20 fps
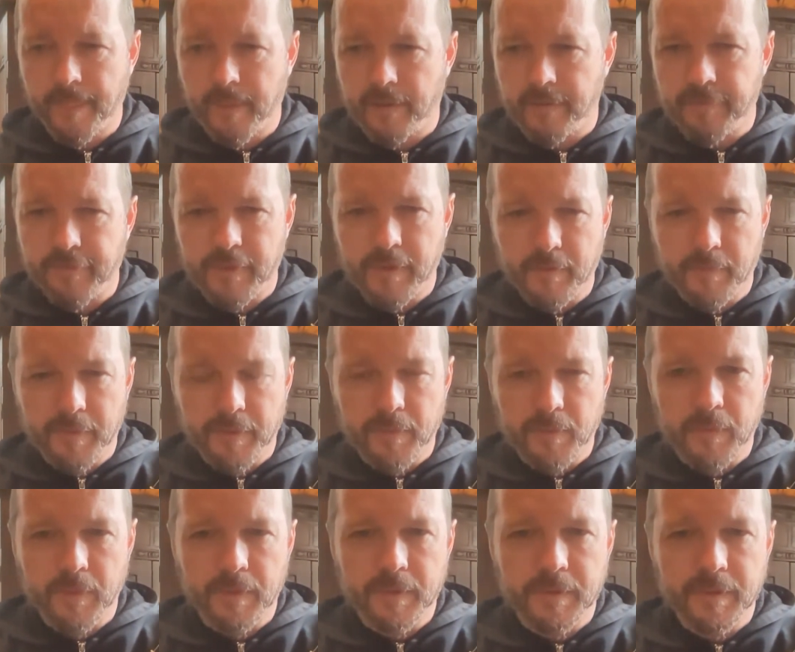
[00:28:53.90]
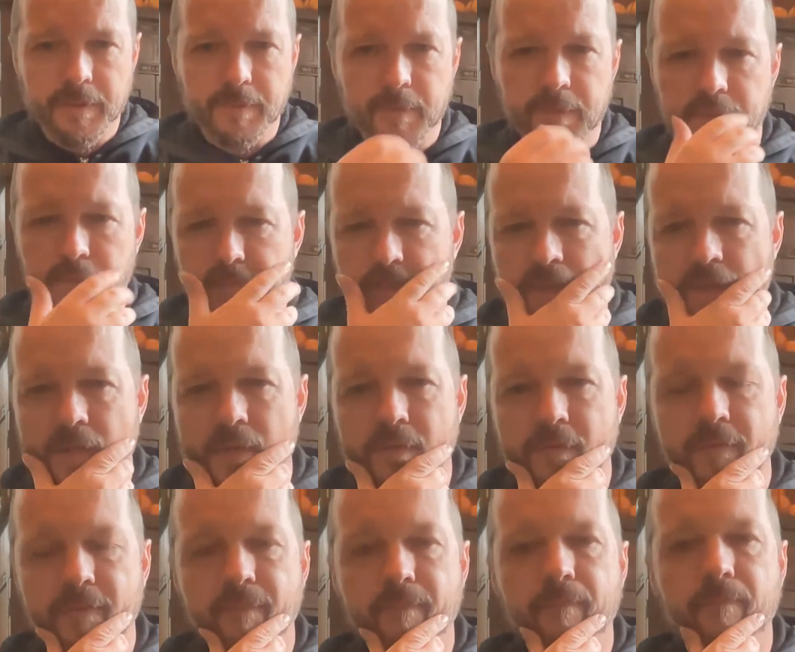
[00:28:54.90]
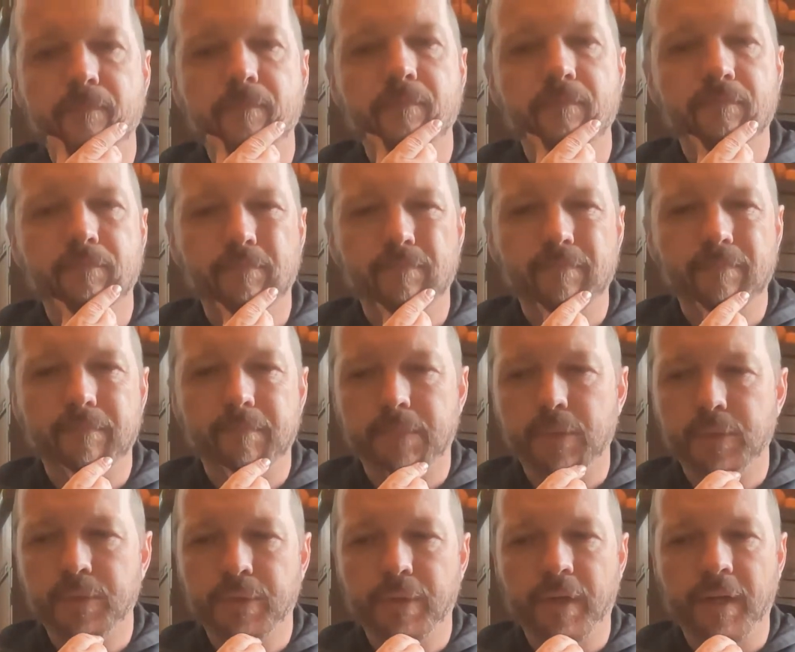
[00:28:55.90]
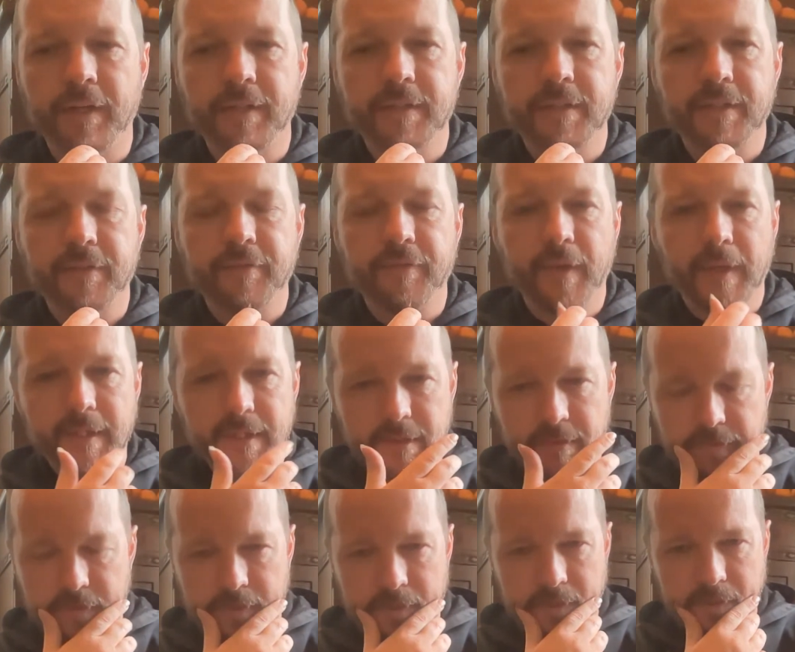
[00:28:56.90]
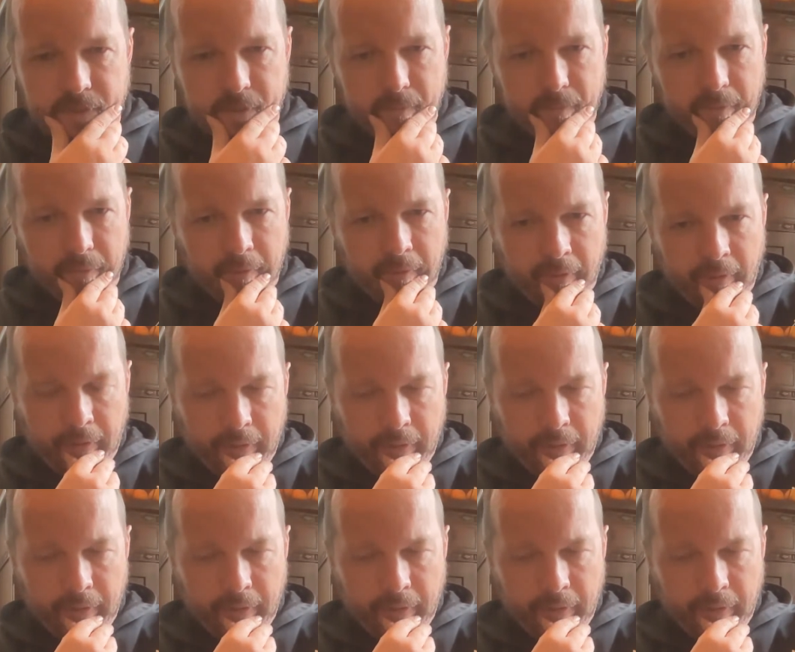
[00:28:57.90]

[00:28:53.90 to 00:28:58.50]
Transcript: I forget what it was. It was some kind of bluegrassy festival or something.